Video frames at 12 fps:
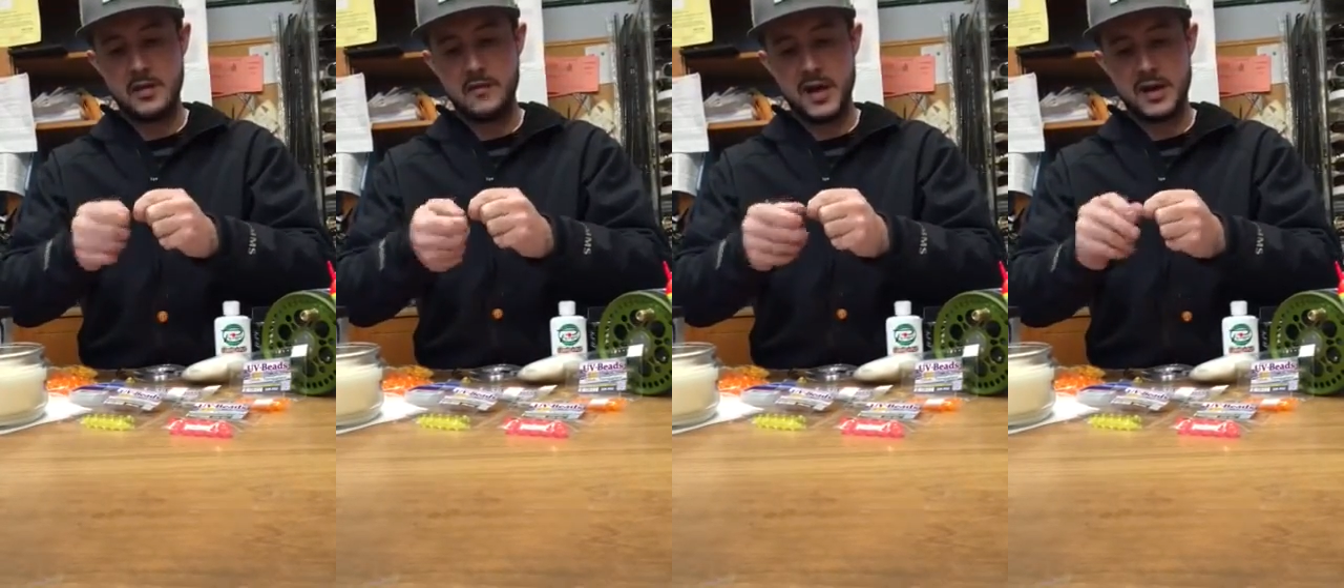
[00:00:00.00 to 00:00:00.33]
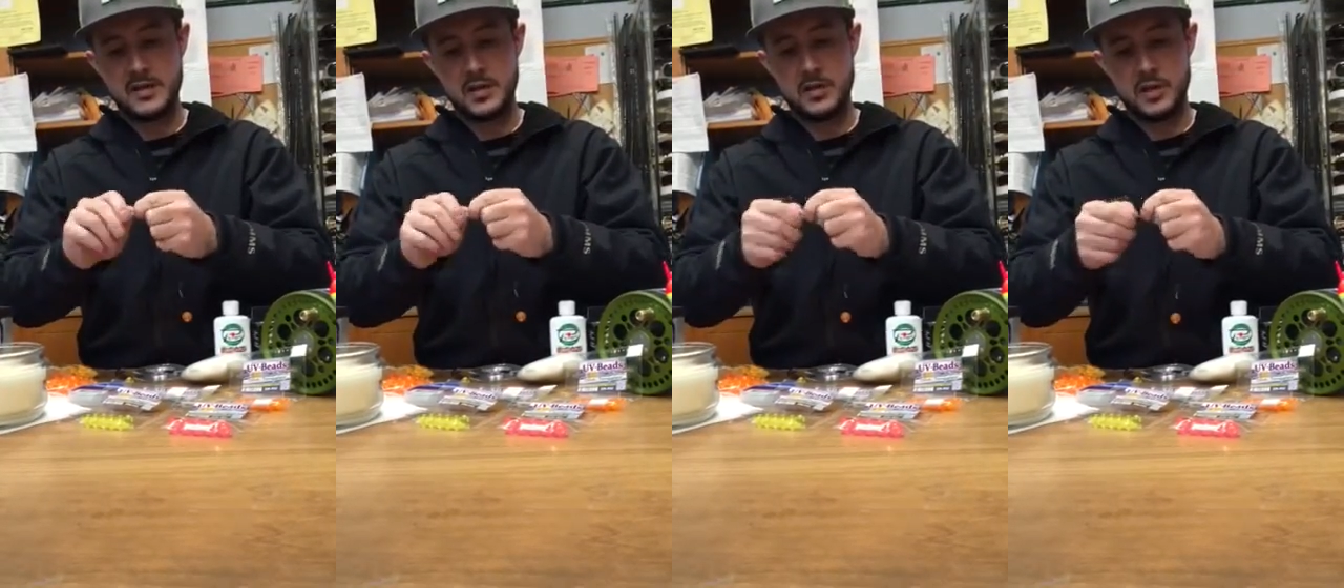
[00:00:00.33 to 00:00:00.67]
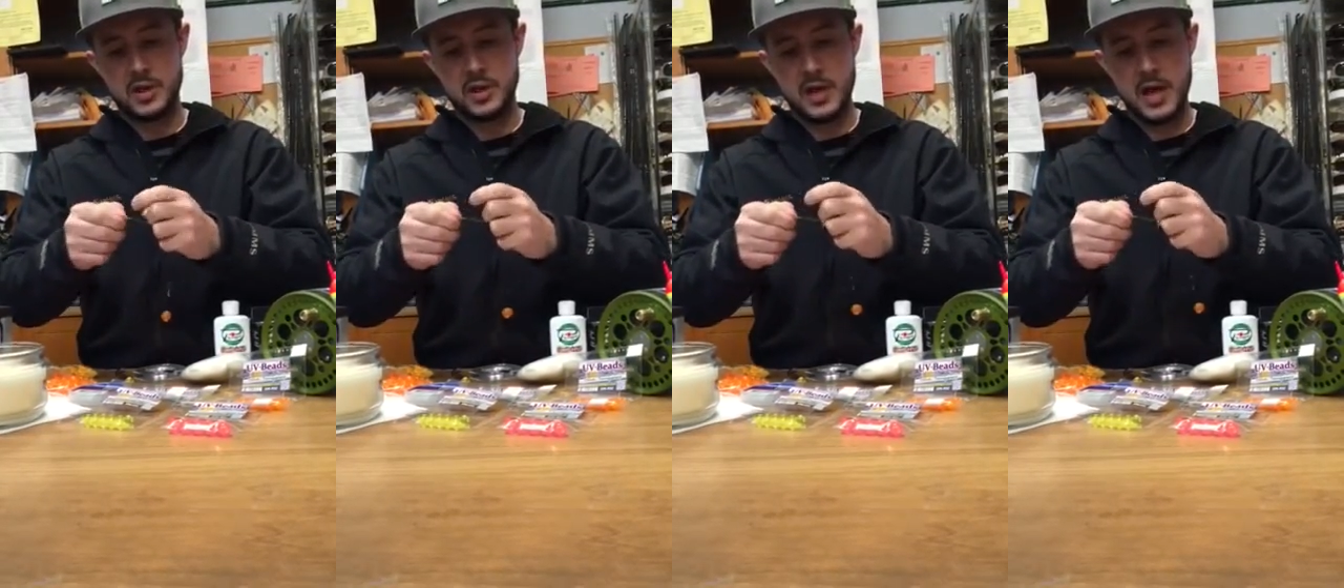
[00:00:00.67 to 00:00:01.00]
advanced
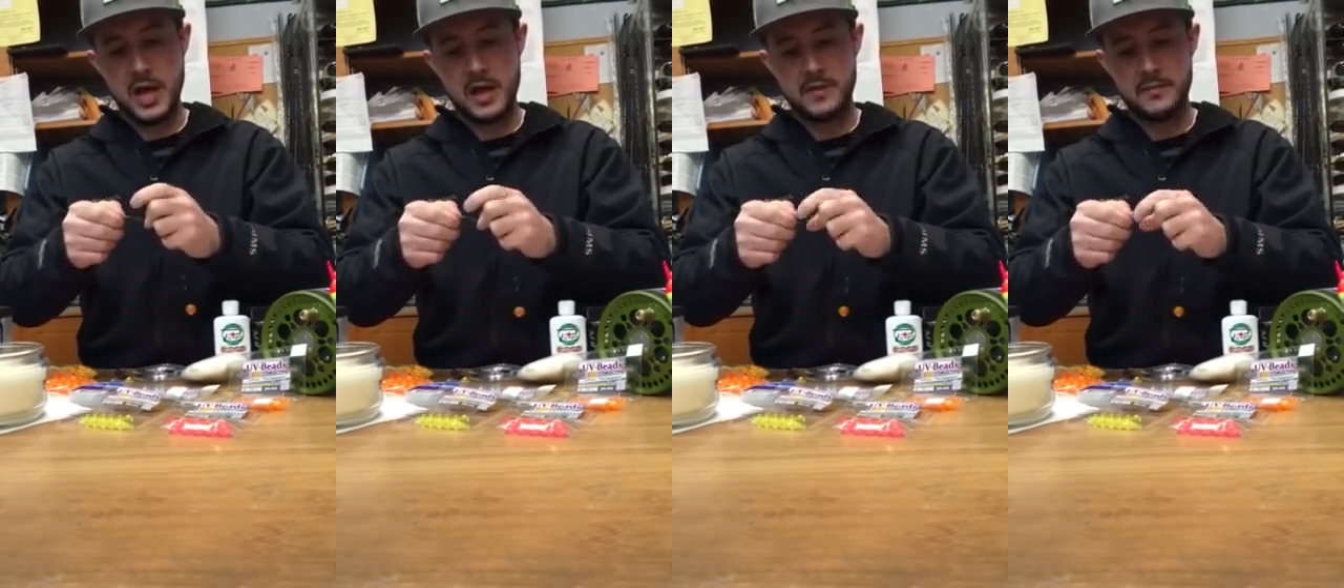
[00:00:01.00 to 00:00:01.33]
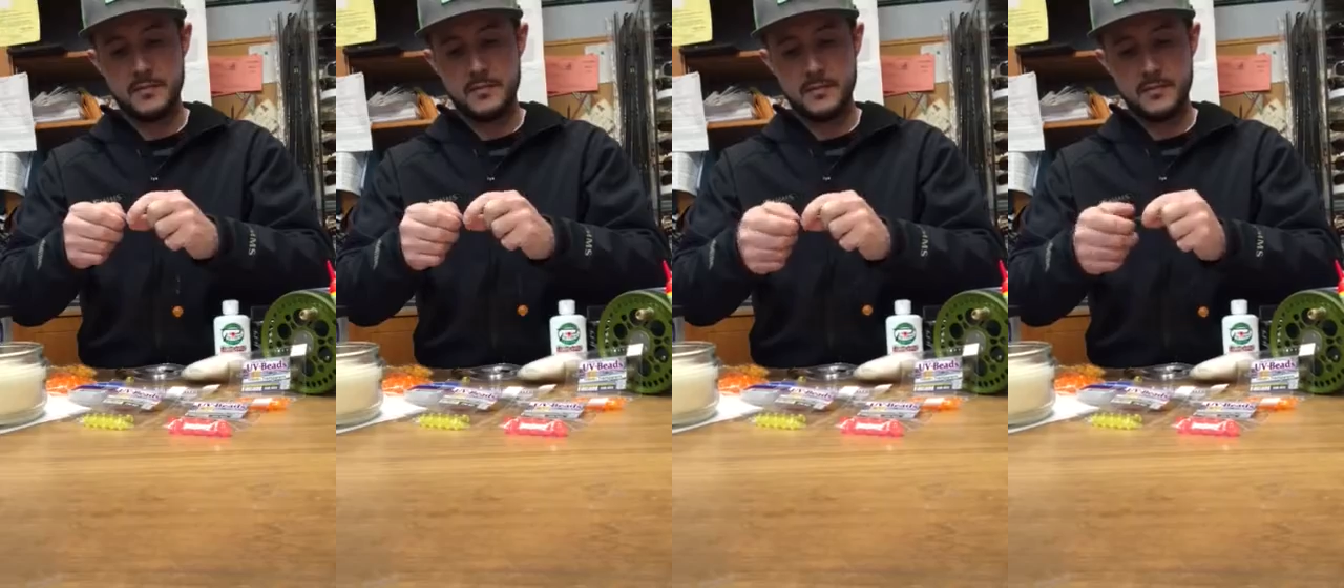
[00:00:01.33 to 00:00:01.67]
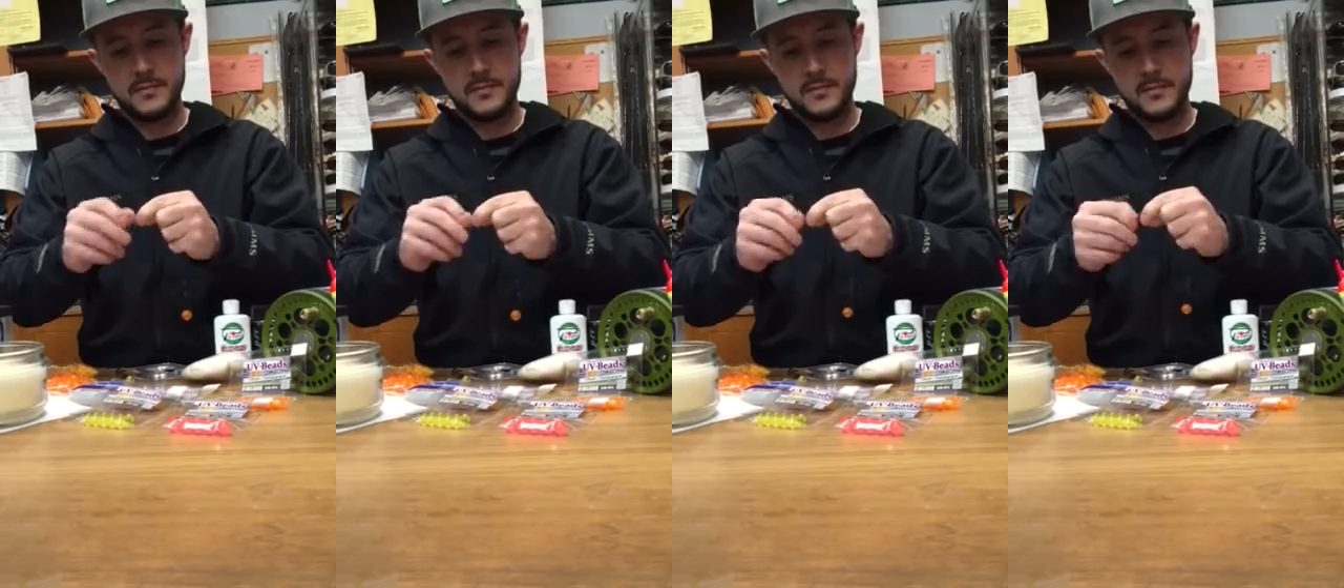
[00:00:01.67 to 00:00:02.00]
clinch knot.
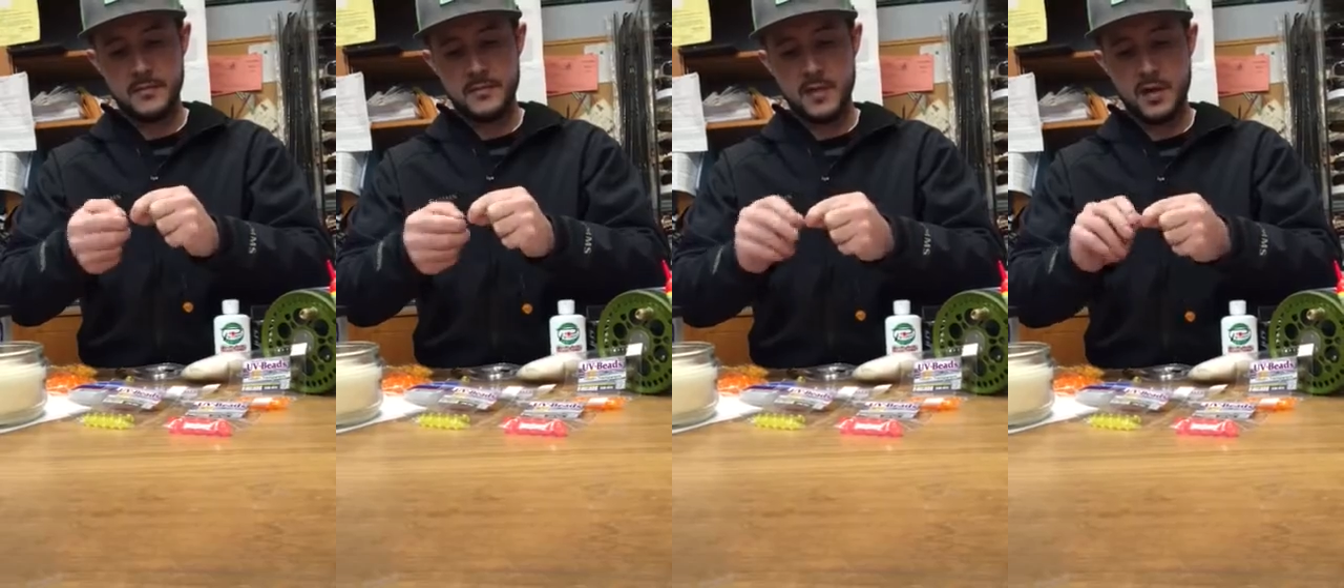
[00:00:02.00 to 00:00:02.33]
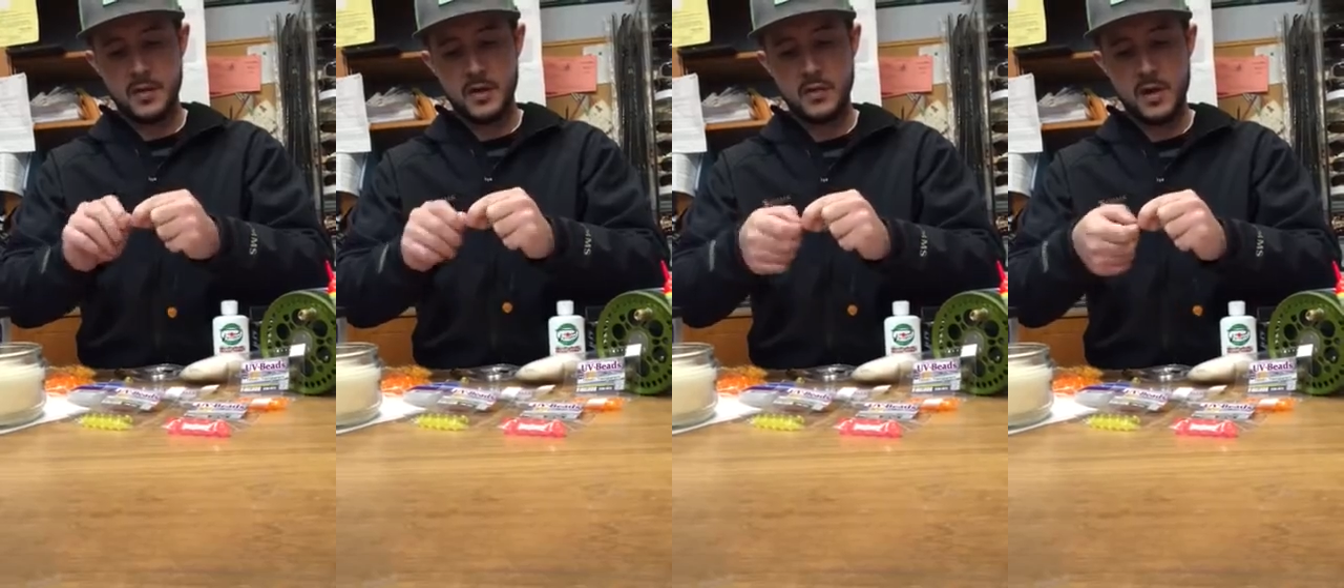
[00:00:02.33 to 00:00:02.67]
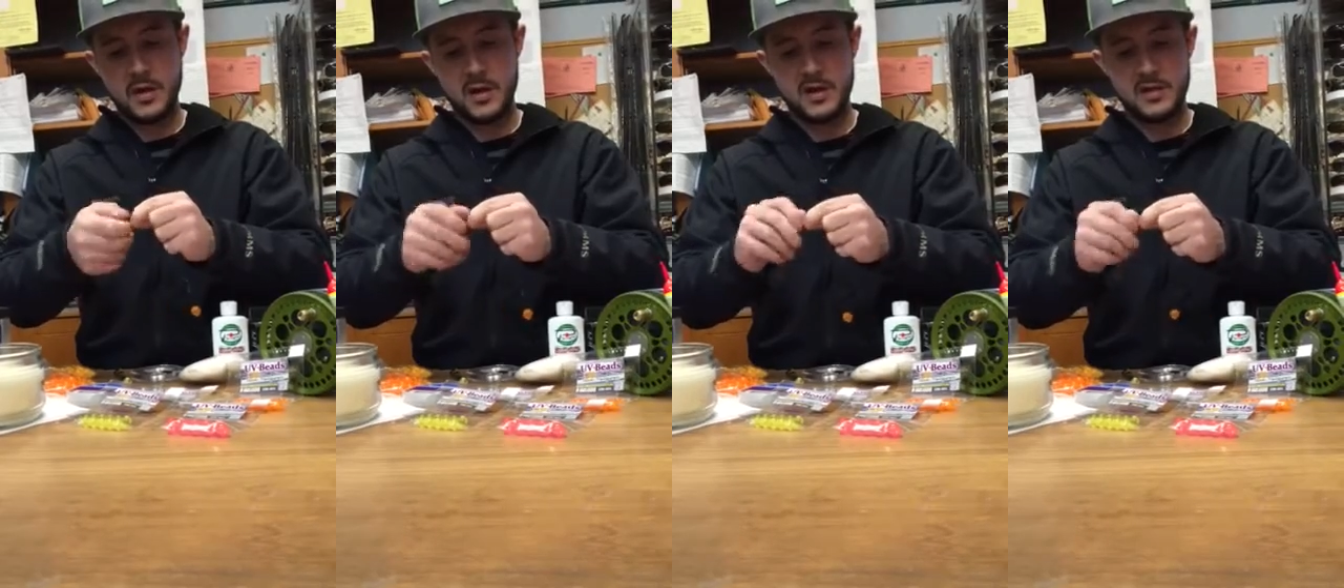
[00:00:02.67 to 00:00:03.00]
I'm going to
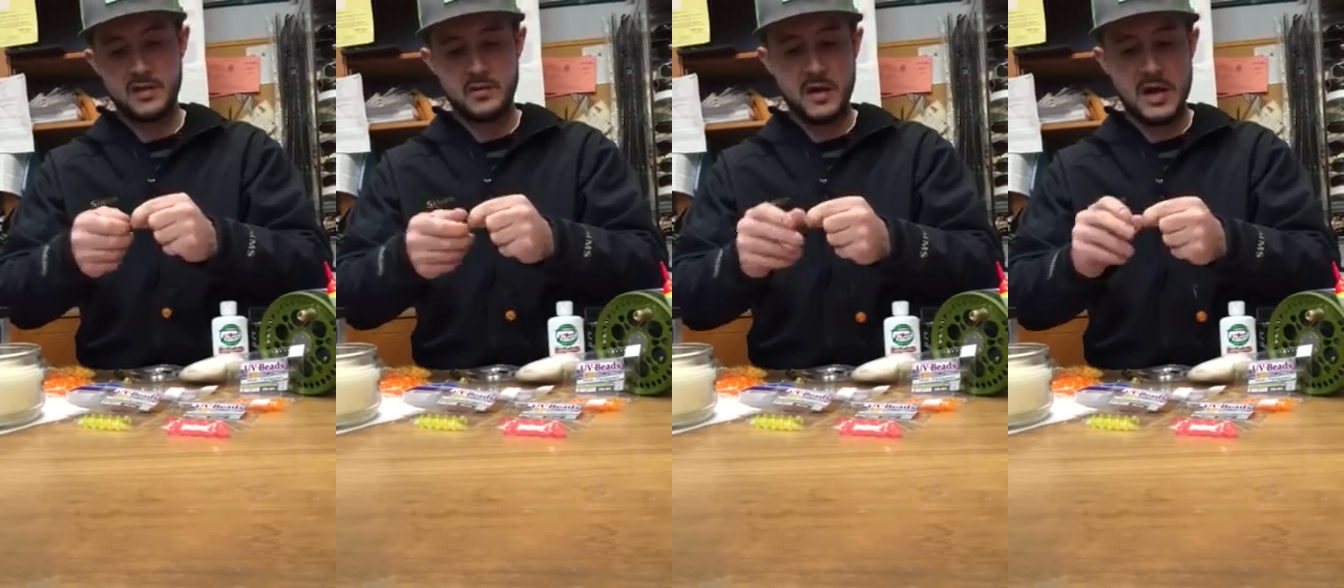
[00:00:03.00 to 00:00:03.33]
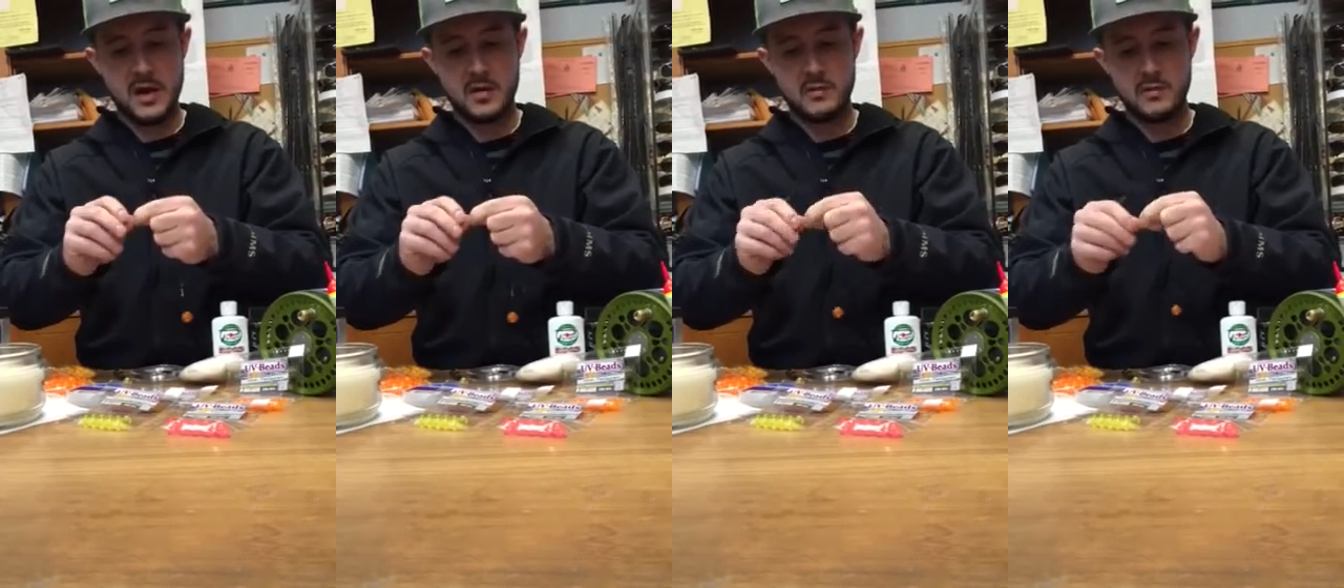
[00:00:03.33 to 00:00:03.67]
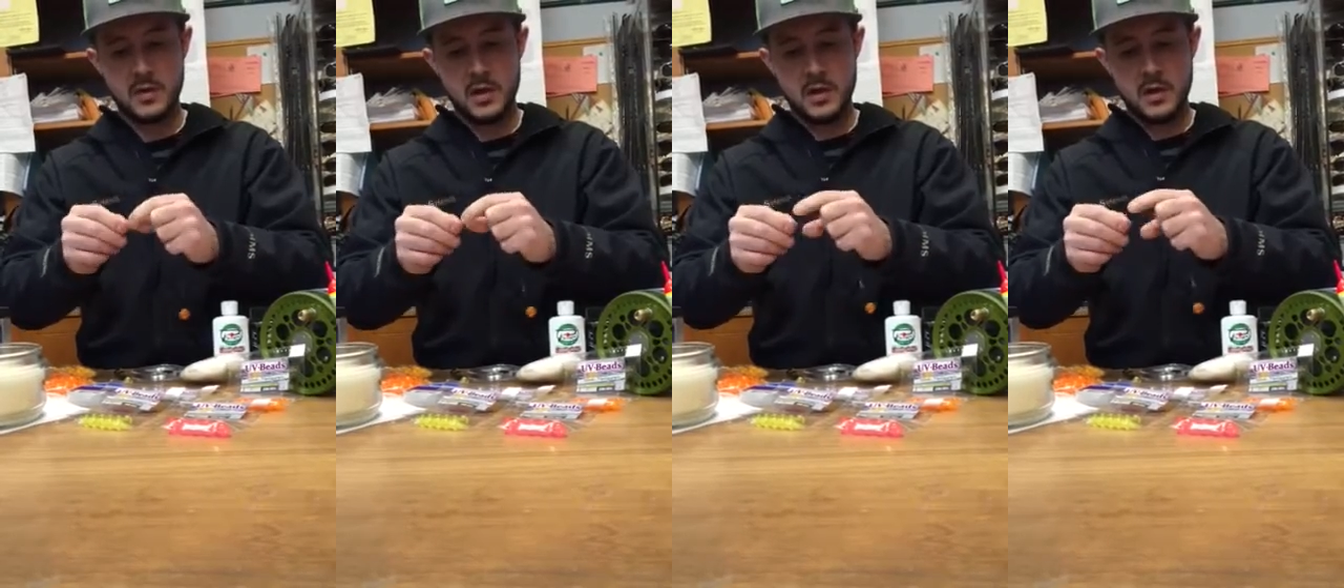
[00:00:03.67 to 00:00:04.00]
run this around